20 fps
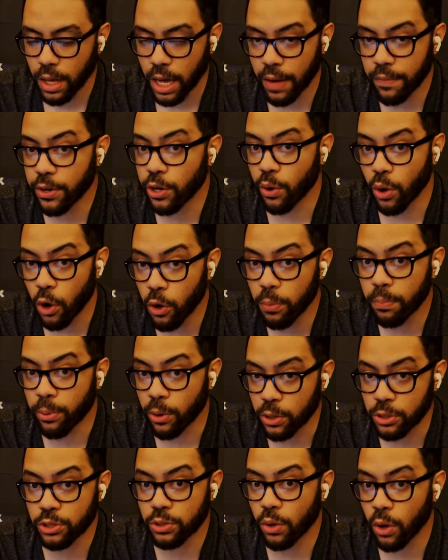having your own
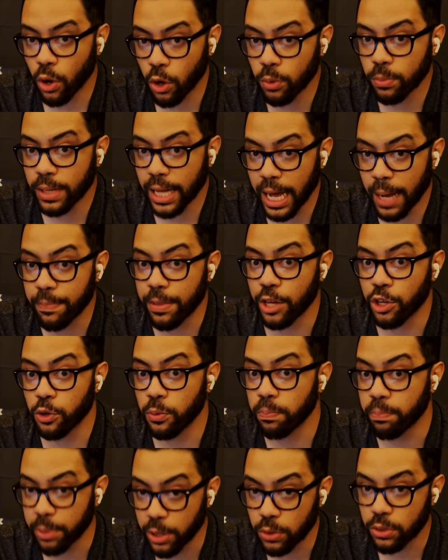personal home lab that you
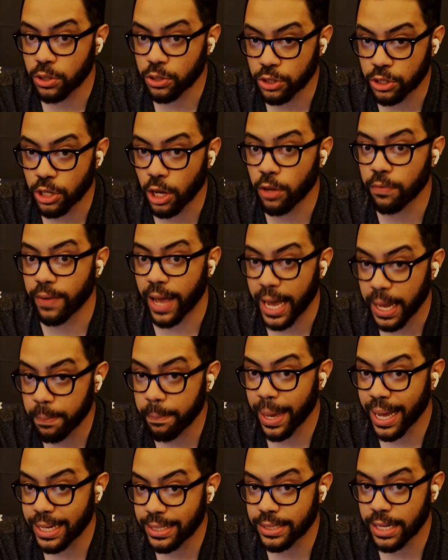built yourself and
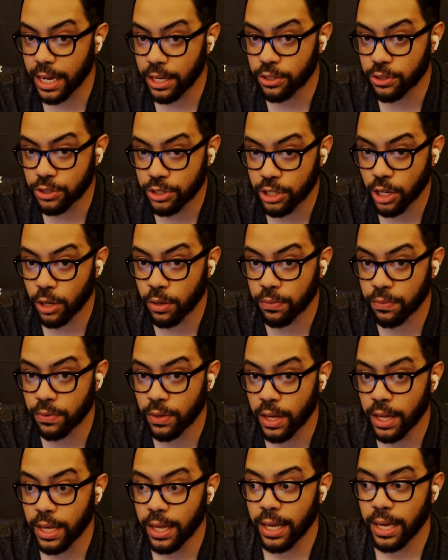maintain yourself
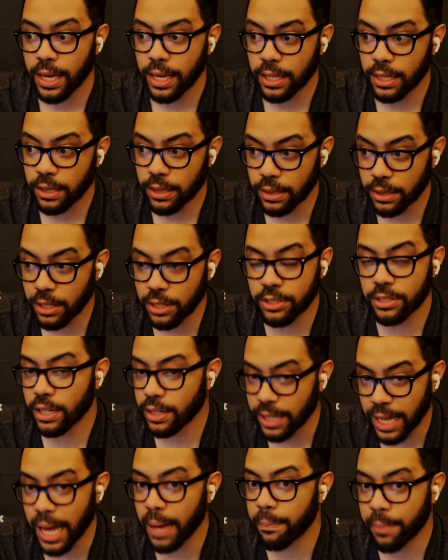looks a
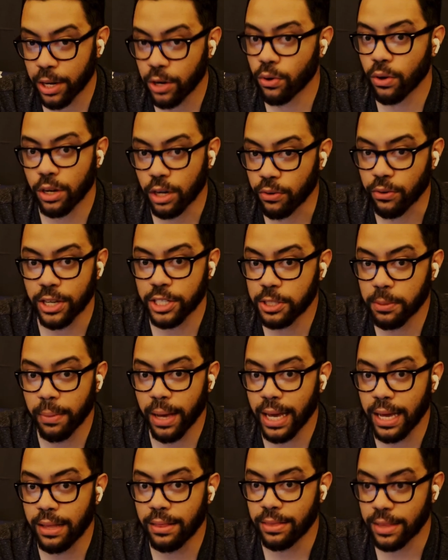lot better on a
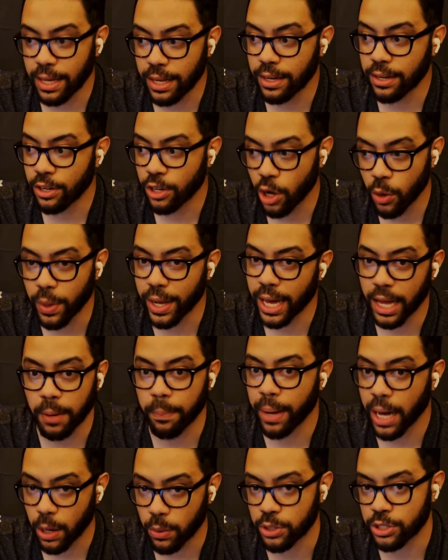resume than knowing how to
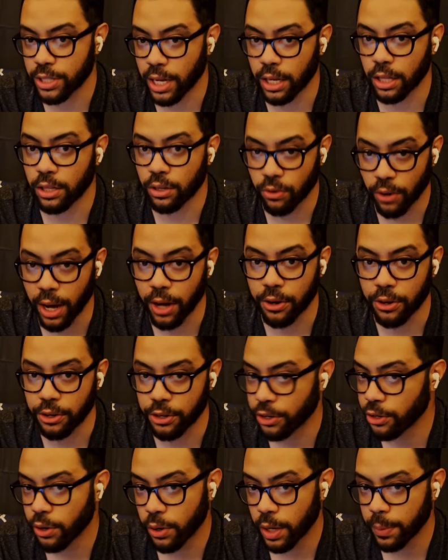power cycle a router,
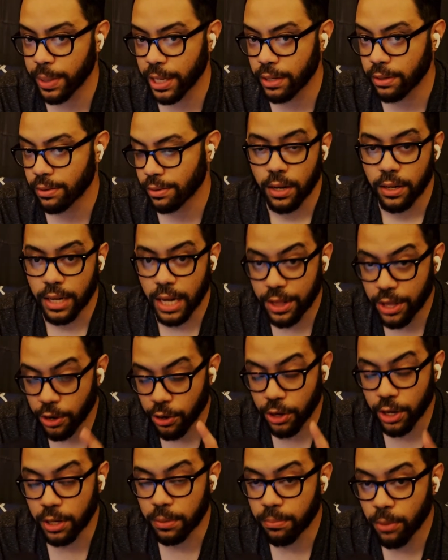you know what I mean? Now that you're
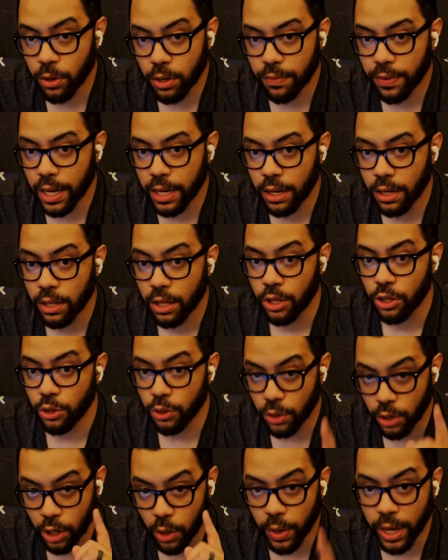good and motivated,
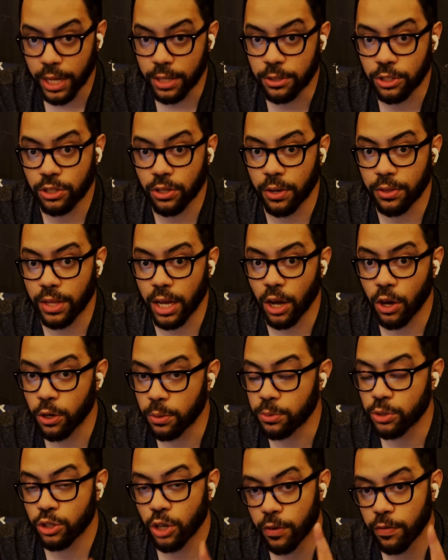you can go ahead and start that
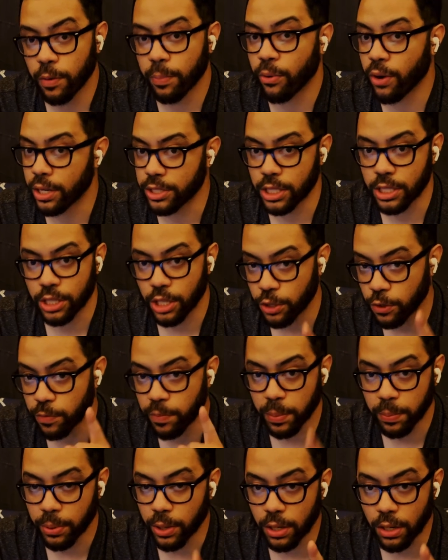home server project that you've
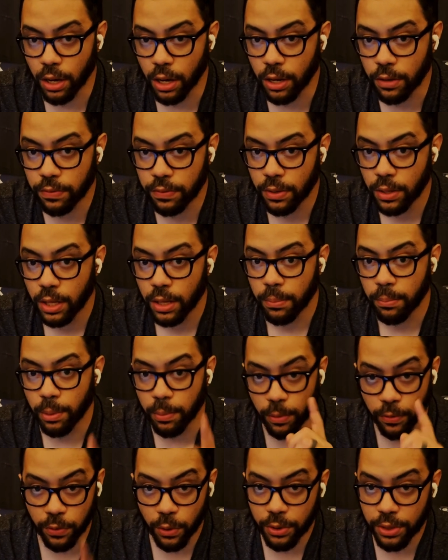been putting off. But
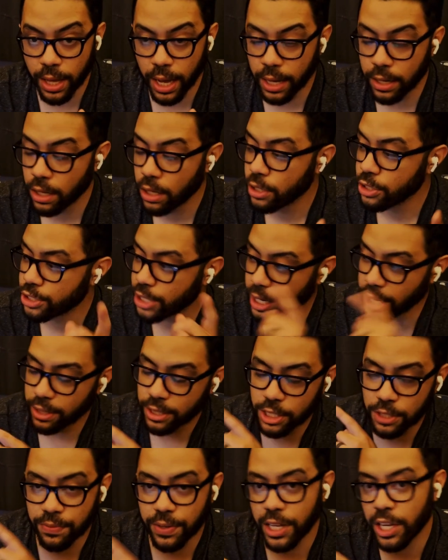before that, check out
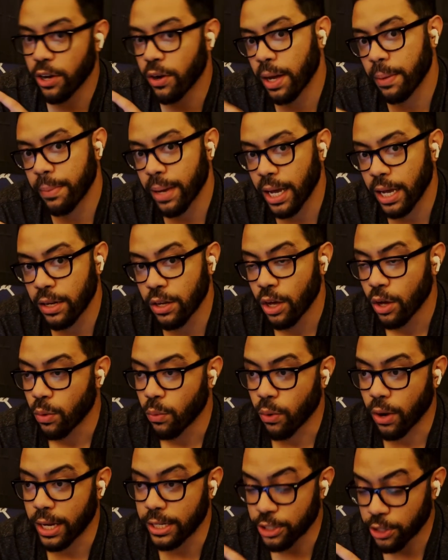this video I made
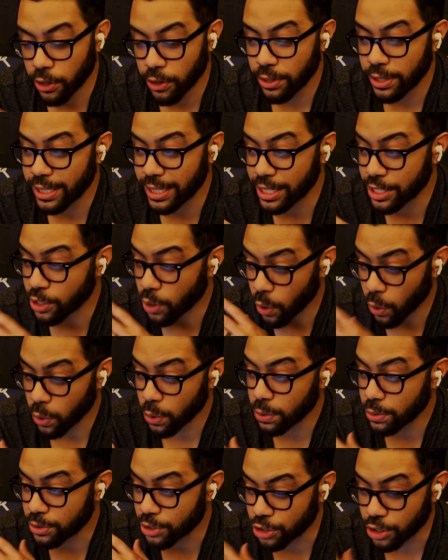where I turned this
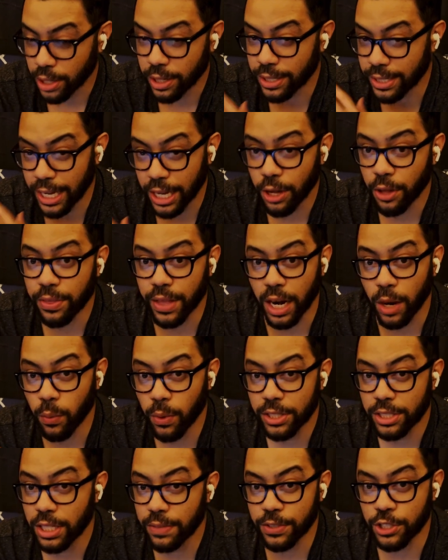old junk Dell that I
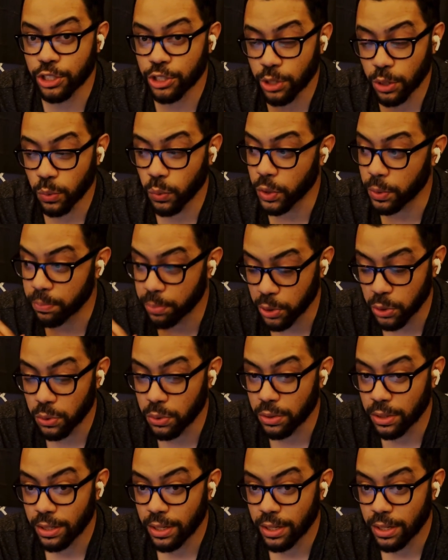wasn't even sure would boot